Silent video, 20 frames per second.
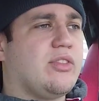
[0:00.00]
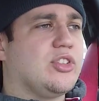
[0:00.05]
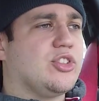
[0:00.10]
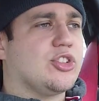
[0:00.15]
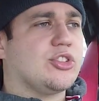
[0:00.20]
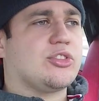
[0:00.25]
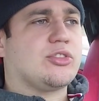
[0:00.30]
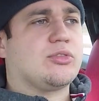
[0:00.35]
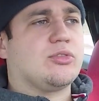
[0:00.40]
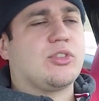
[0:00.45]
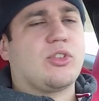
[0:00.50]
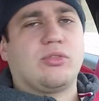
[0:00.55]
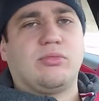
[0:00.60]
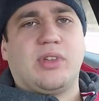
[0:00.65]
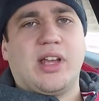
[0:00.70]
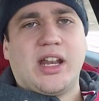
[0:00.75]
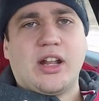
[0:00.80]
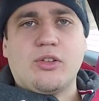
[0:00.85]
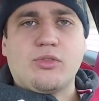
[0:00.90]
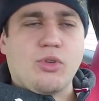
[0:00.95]
just
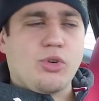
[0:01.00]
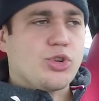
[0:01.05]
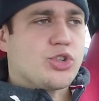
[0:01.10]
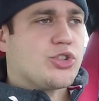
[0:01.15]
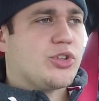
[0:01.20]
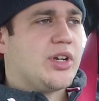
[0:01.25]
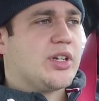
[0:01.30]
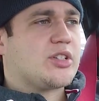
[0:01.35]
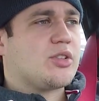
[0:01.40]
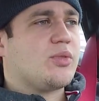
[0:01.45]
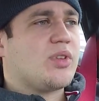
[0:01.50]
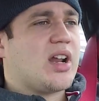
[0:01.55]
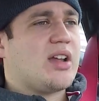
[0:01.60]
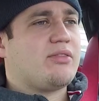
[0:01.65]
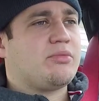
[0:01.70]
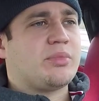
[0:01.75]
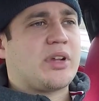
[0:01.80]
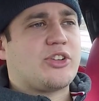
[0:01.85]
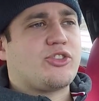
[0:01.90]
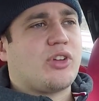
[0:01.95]
getting groceries or
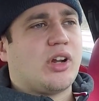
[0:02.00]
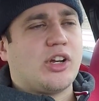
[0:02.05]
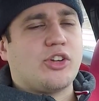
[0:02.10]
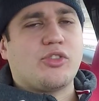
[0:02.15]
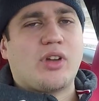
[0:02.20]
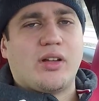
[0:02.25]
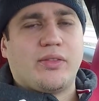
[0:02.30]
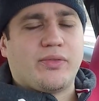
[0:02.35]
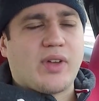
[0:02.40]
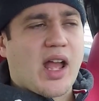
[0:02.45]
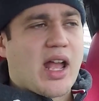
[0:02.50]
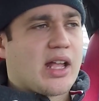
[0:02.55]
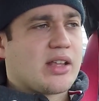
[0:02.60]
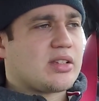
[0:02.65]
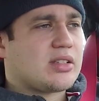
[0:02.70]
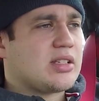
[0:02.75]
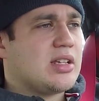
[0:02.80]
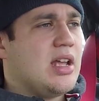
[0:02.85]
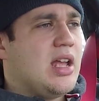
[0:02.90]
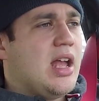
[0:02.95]
whatever, I'm not trying to drive
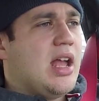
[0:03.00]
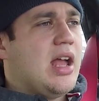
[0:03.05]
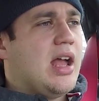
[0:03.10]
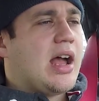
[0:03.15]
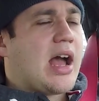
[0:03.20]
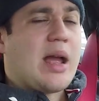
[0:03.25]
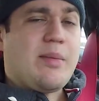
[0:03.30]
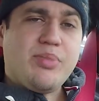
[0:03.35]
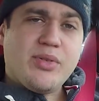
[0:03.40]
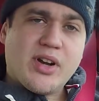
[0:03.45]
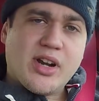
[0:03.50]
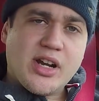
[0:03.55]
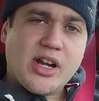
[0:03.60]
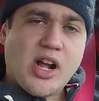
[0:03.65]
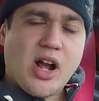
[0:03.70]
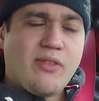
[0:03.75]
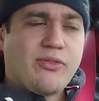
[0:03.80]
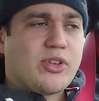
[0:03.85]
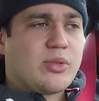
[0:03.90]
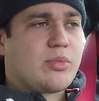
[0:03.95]
fast, I put it in
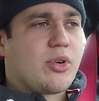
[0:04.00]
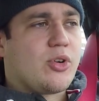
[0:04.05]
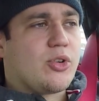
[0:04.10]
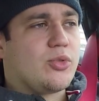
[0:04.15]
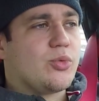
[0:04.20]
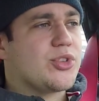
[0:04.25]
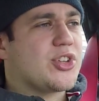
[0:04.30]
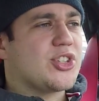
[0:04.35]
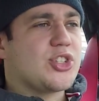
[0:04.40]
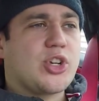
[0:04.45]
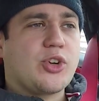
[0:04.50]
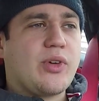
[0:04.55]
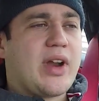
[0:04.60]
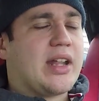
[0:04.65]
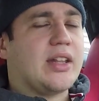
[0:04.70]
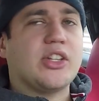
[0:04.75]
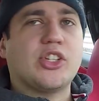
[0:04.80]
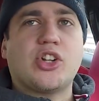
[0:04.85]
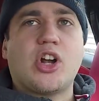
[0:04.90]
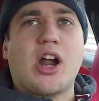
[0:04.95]
comfort mode, which is
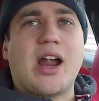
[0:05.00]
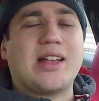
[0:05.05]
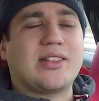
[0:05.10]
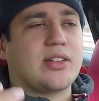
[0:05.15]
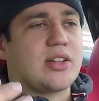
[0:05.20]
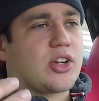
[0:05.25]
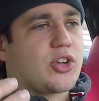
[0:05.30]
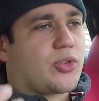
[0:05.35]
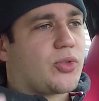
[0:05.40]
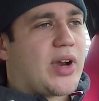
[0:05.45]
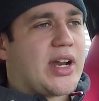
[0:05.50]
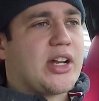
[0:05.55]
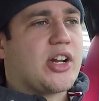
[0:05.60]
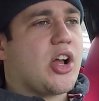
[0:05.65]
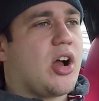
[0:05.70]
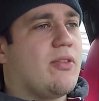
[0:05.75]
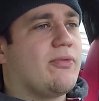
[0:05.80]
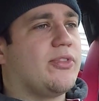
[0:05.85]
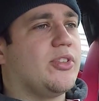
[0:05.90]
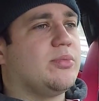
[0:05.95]
great. This car has a great
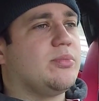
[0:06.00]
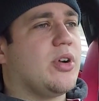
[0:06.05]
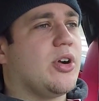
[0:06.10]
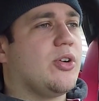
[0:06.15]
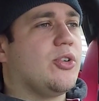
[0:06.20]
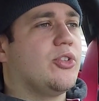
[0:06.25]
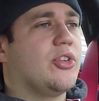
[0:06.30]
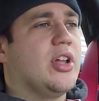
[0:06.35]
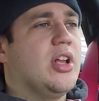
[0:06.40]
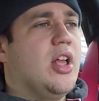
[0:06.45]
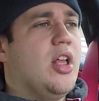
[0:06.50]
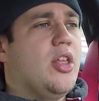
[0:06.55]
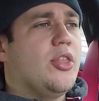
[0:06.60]
comfort mode.